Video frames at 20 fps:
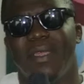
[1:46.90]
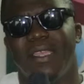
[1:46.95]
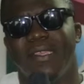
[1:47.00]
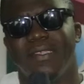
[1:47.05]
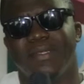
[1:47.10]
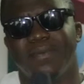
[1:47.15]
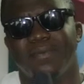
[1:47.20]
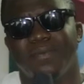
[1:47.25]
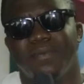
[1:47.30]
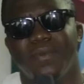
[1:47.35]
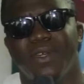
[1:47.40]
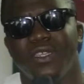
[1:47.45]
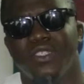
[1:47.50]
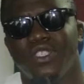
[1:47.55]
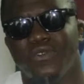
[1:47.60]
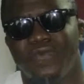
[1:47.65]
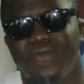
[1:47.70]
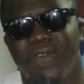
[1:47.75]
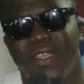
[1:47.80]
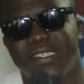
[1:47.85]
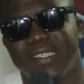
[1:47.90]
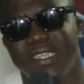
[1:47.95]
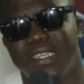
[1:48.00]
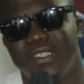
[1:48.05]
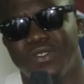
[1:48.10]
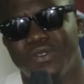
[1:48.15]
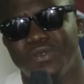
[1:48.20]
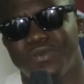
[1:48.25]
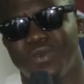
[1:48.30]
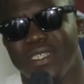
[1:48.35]
means, but it should fit
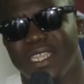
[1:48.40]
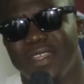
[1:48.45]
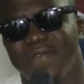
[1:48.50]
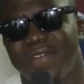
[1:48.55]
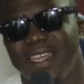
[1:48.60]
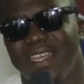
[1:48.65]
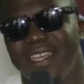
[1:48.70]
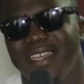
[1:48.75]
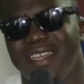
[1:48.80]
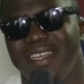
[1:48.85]
into whatever.